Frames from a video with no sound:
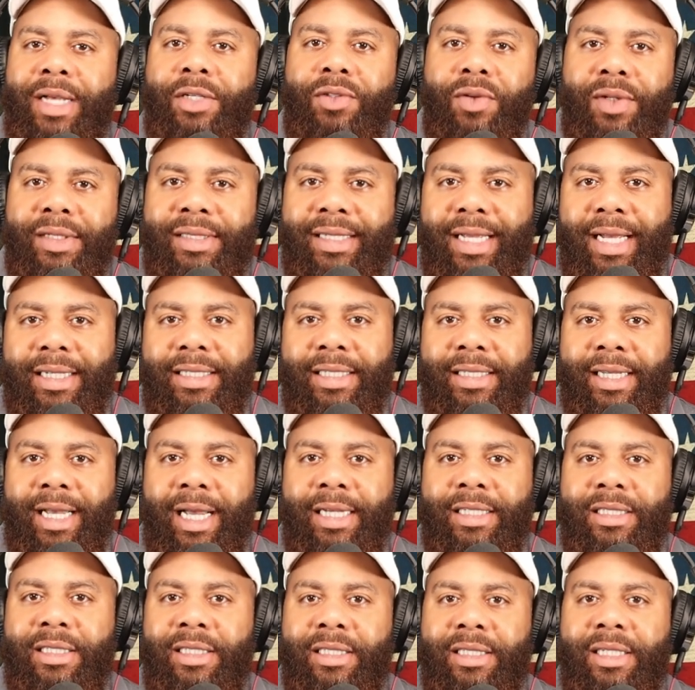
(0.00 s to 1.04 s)
based on his
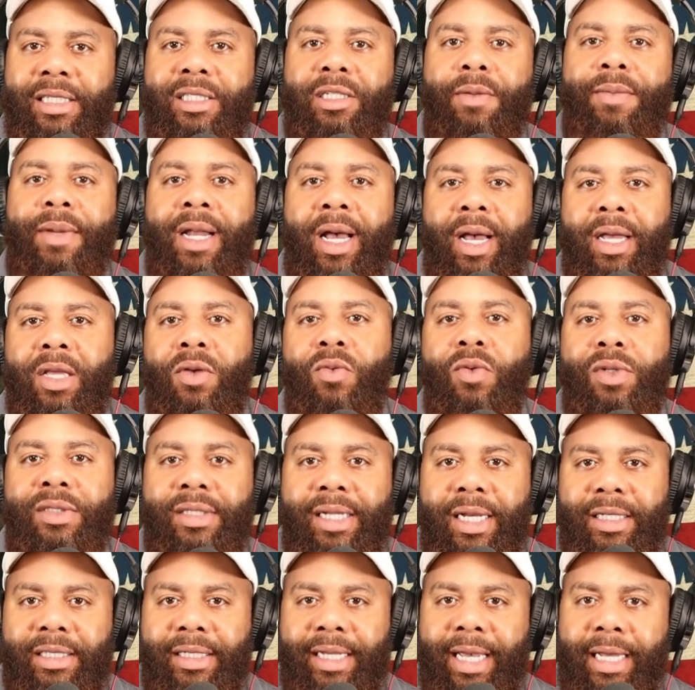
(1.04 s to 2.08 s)
education system and how he wants
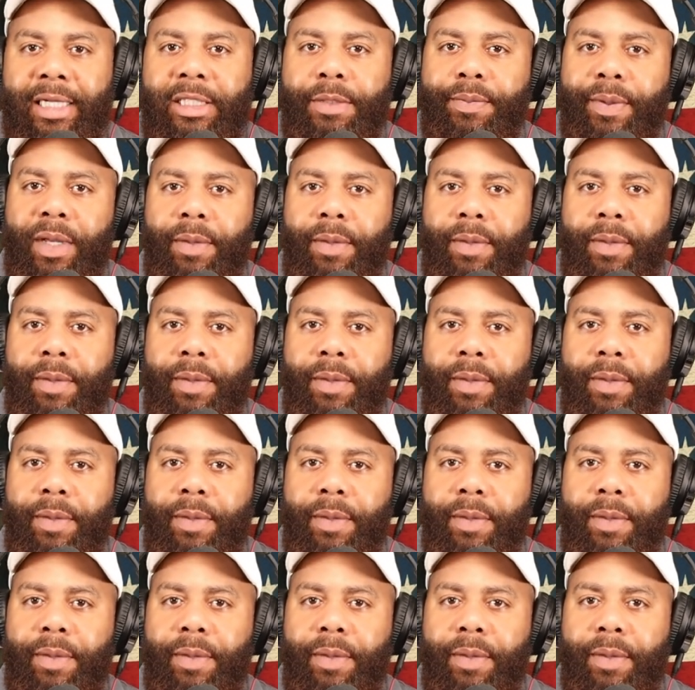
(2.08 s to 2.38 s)
to educate his